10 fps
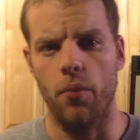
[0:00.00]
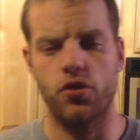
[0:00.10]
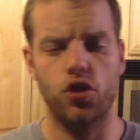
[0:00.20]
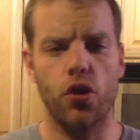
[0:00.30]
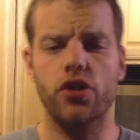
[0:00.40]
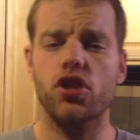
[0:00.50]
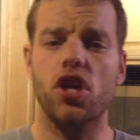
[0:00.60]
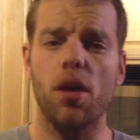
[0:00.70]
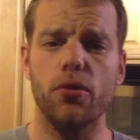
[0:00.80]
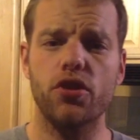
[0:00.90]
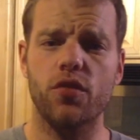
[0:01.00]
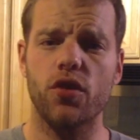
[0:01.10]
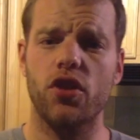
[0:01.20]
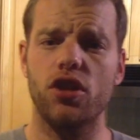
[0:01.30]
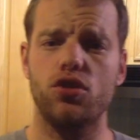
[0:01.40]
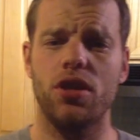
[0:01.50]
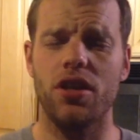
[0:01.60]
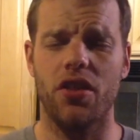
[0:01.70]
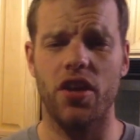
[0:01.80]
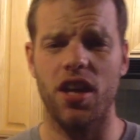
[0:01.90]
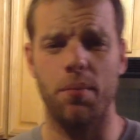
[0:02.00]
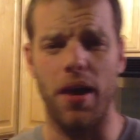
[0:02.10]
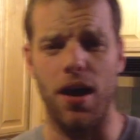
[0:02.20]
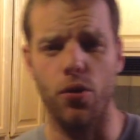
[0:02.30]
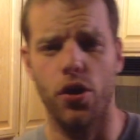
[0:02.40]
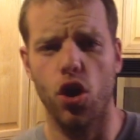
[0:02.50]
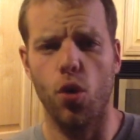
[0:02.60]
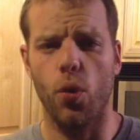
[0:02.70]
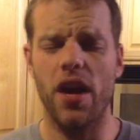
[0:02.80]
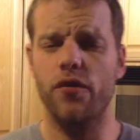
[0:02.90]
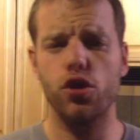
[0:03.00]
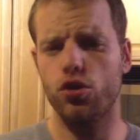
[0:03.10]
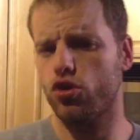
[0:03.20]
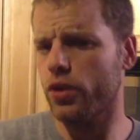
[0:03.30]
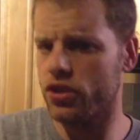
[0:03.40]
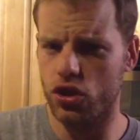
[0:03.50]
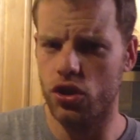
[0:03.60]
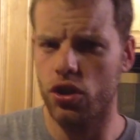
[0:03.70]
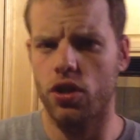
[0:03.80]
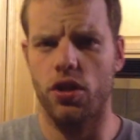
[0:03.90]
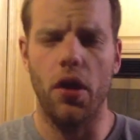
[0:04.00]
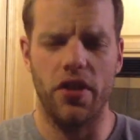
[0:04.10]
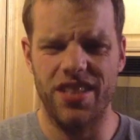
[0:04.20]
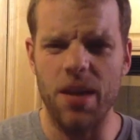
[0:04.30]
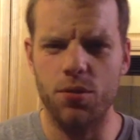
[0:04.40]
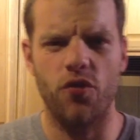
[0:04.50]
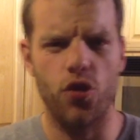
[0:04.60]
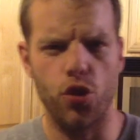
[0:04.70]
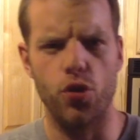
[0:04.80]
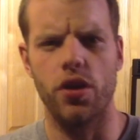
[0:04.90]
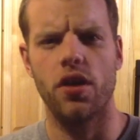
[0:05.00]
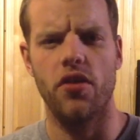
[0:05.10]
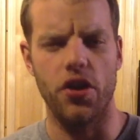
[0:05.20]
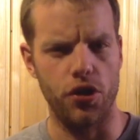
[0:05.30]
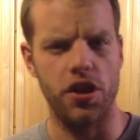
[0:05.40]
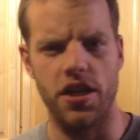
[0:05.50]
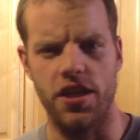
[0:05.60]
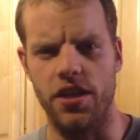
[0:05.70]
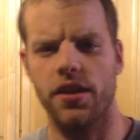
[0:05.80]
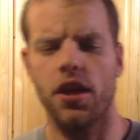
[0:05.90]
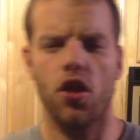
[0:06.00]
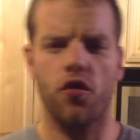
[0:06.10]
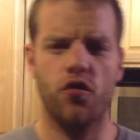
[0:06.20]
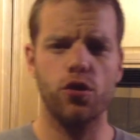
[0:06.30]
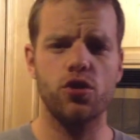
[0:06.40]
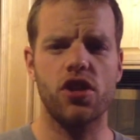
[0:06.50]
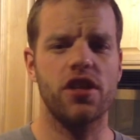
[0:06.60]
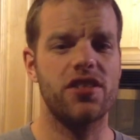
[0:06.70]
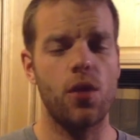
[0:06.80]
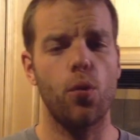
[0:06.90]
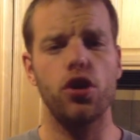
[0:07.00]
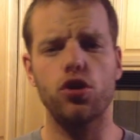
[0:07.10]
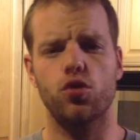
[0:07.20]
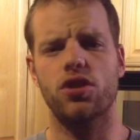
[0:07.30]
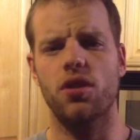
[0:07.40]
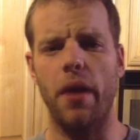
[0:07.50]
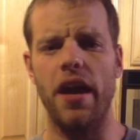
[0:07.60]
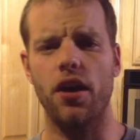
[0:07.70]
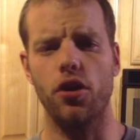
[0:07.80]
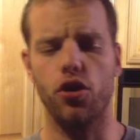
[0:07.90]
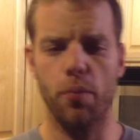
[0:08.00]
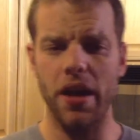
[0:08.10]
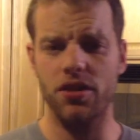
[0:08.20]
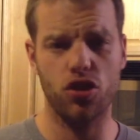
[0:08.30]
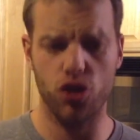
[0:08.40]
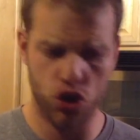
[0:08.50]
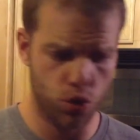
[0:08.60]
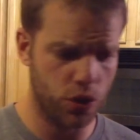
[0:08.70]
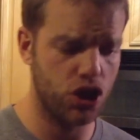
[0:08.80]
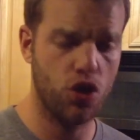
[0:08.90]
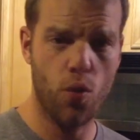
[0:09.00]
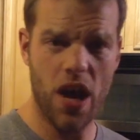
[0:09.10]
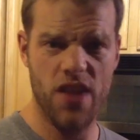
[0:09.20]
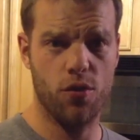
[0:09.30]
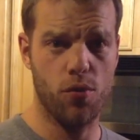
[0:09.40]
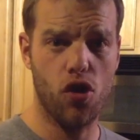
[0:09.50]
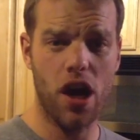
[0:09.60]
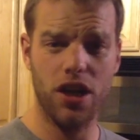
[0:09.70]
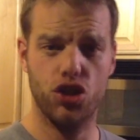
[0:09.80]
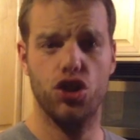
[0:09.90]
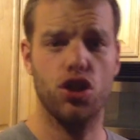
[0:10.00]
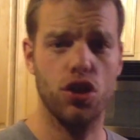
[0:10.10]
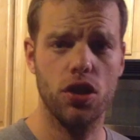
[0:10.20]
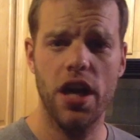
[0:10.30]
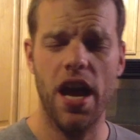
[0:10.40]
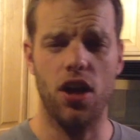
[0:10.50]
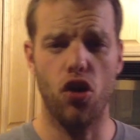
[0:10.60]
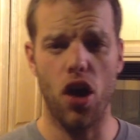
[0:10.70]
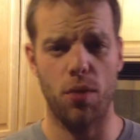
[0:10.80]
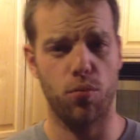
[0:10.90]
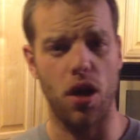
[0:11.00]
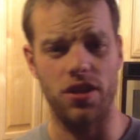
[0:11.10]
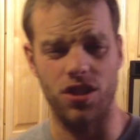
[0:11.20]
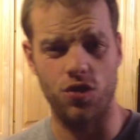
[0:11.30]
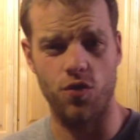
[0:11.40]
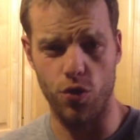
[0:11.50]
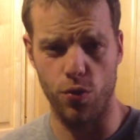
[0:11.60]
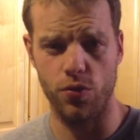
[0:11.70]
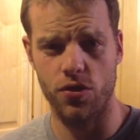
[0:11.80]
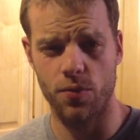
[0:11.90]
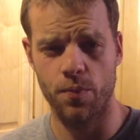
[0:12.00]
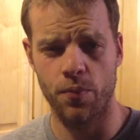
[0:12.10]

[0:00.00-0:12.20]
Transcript: So there's a couple different things you need to think about whenever you switch, the types of food that you're eating. The first thing is that when you switch to paleo, you're basically switching away from a lot of sugar and a lot of processed foods.